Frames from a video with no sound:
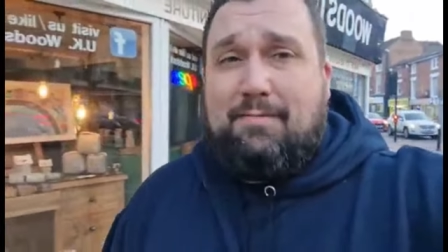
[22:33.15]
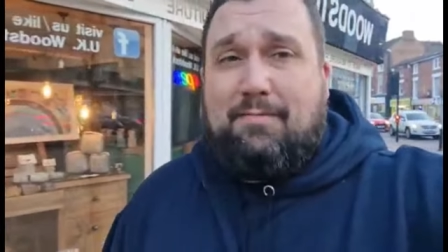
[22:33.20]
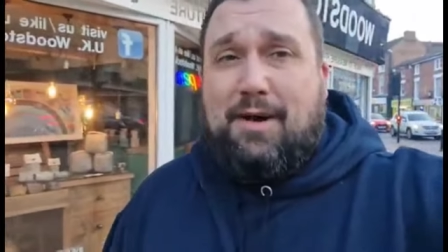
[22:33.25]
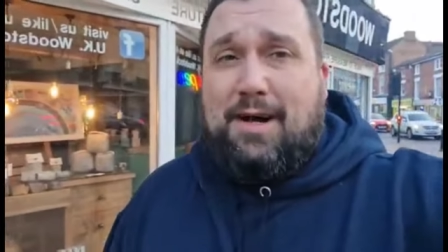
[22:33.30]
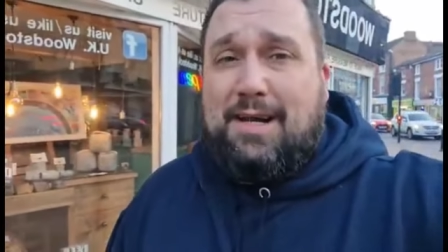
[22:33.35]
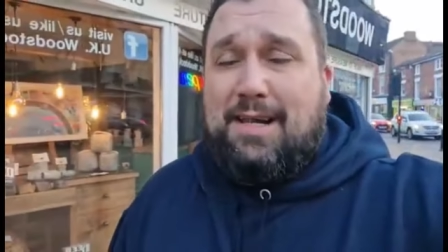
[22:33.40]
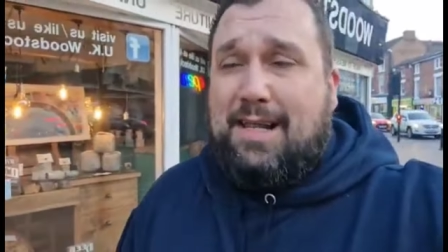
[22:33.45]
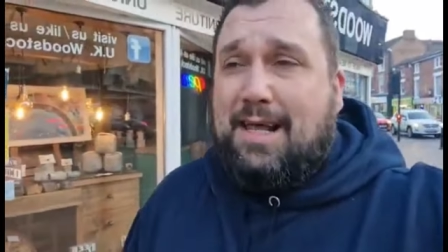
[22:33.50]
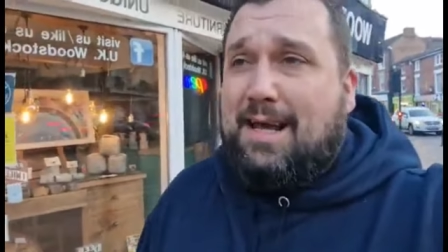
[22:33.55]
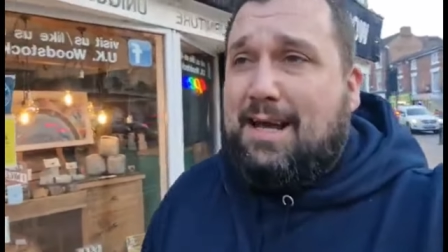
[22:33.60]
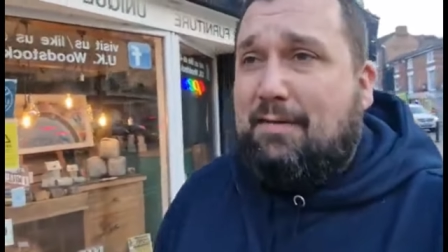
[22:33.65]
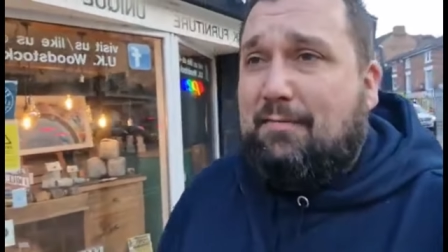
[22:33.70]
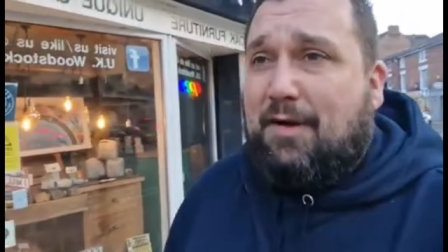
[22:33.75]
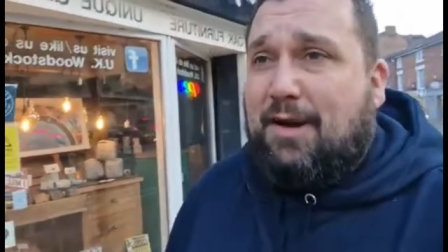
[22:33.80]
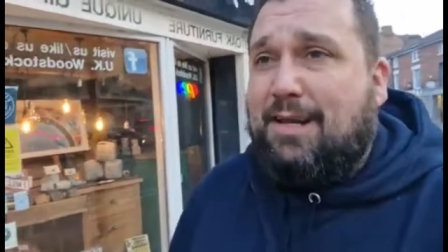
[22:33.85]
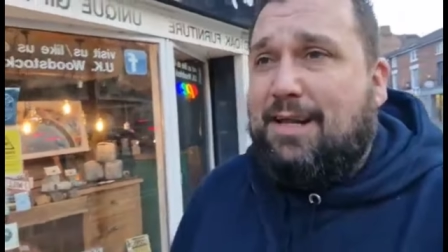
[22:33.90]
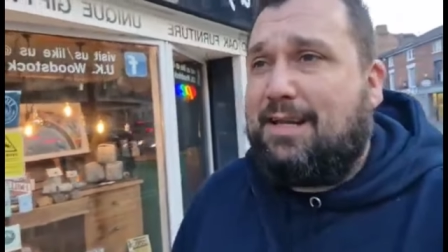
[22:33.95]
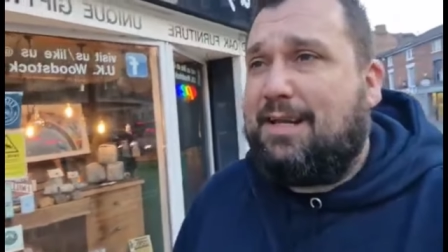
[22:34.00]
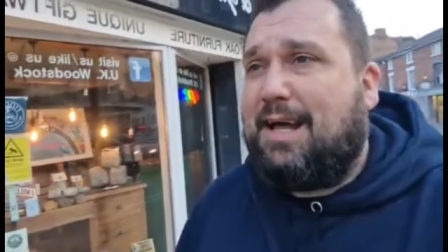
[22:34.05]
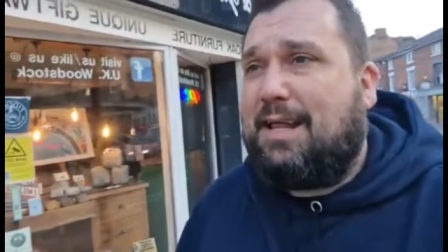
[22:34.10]
finding the, uh,
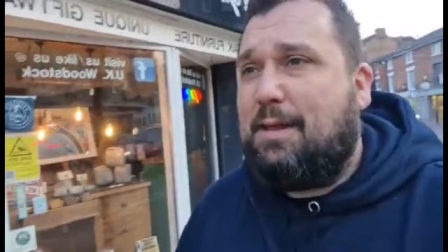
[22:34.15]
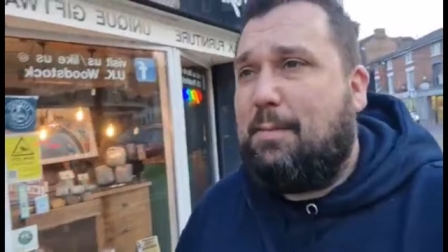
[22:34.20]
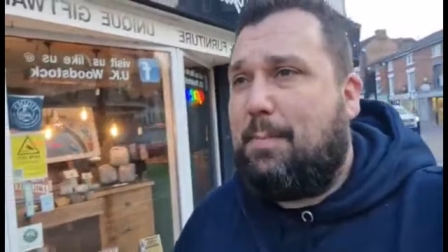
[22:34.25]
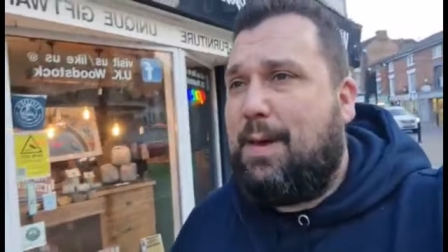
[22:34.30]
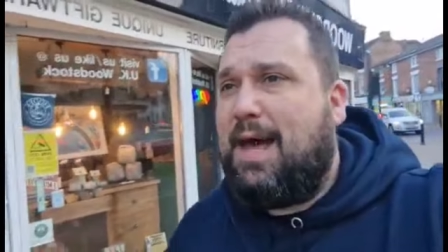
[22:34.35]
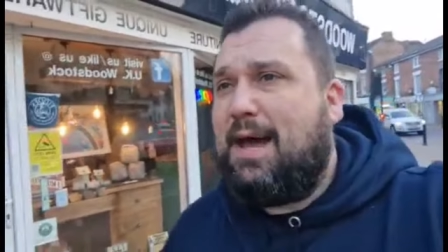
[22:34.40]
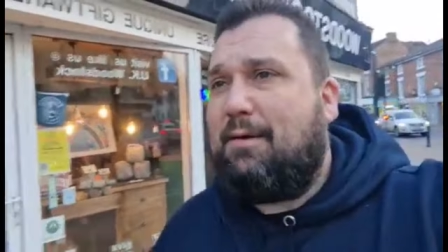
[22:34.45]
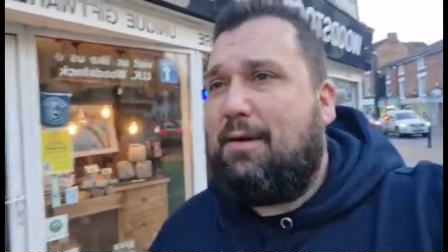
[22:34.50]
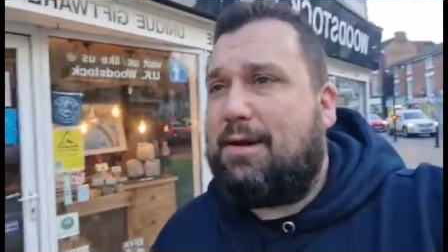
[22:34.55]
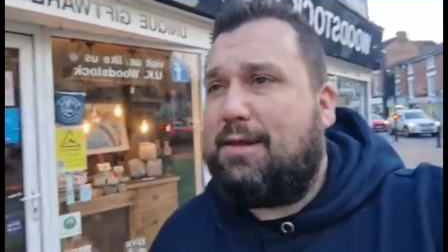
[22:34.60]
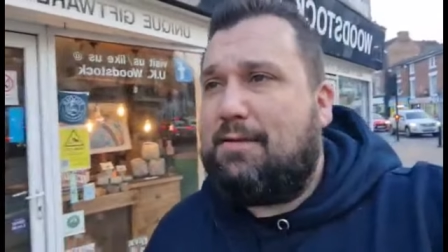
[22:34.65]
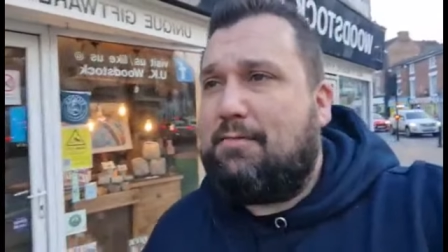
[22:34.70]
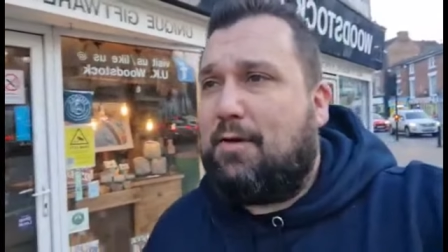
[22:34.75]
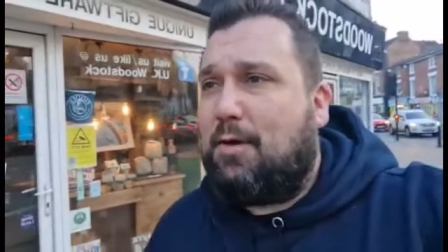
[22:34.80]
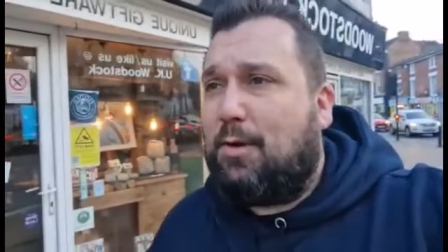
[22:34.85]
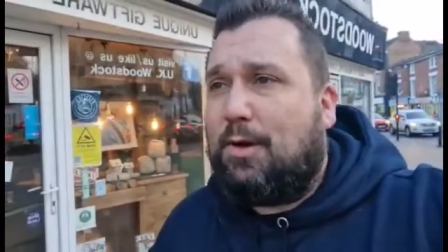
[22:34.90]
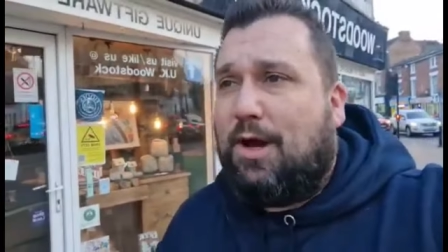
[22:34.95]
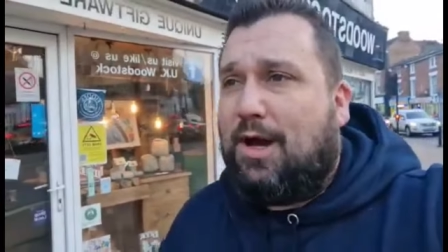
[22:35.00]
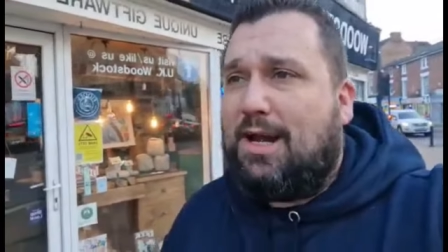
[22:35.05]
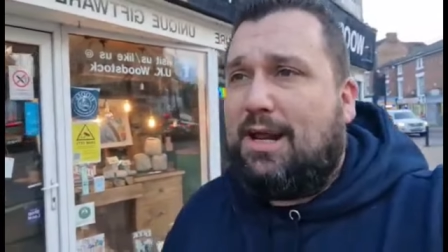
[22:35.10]
finding another bear under the
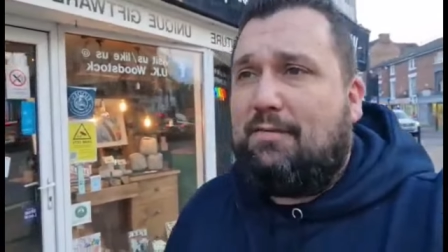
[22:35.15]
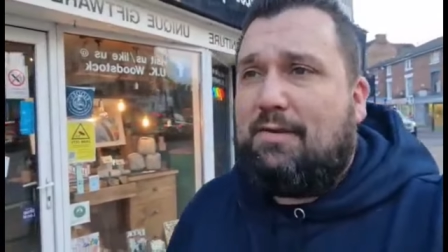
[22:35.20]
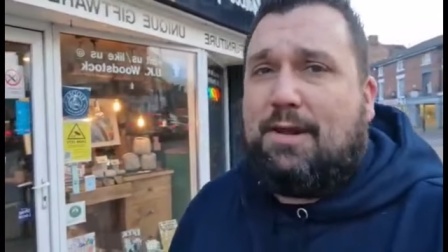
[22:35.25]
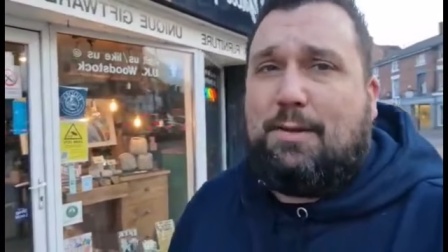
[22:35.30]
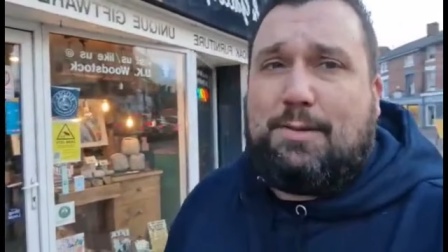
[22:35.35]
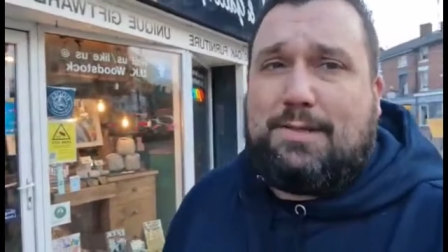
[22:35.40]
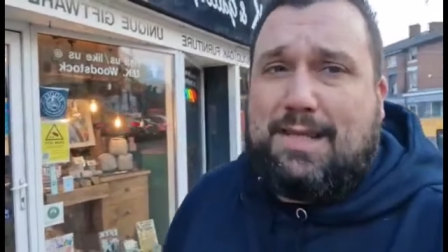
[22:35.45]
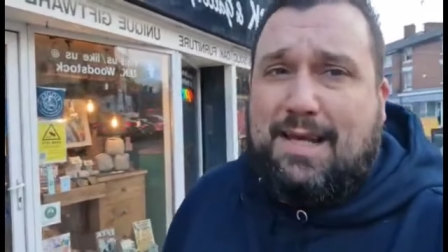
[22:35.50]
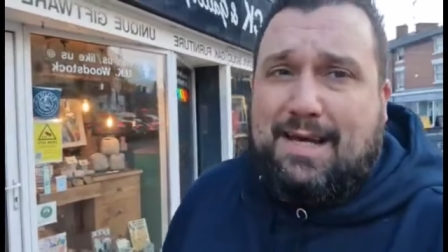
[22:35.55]
floor that I never knew was